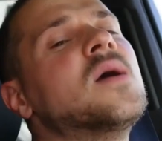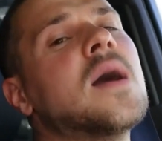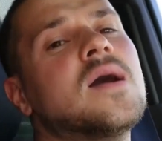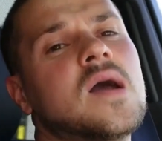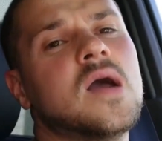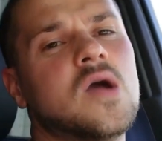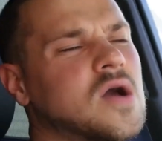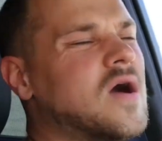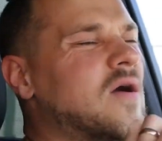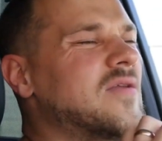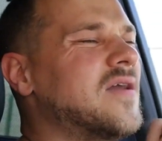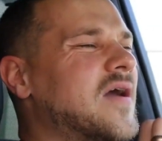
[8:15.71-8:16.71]
an
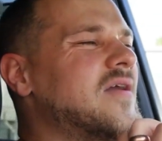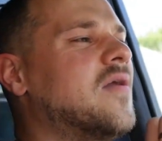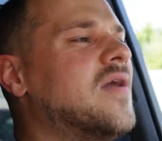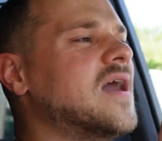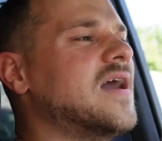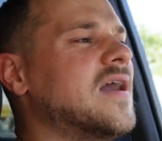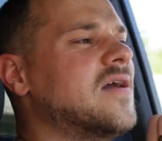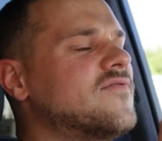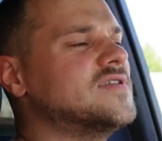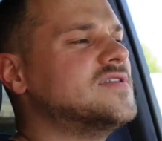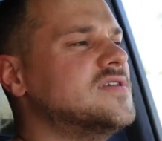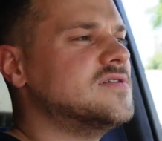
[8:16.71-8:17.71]
EGR valve
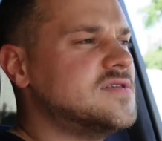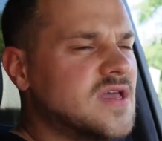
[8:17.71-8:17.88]
reactivation,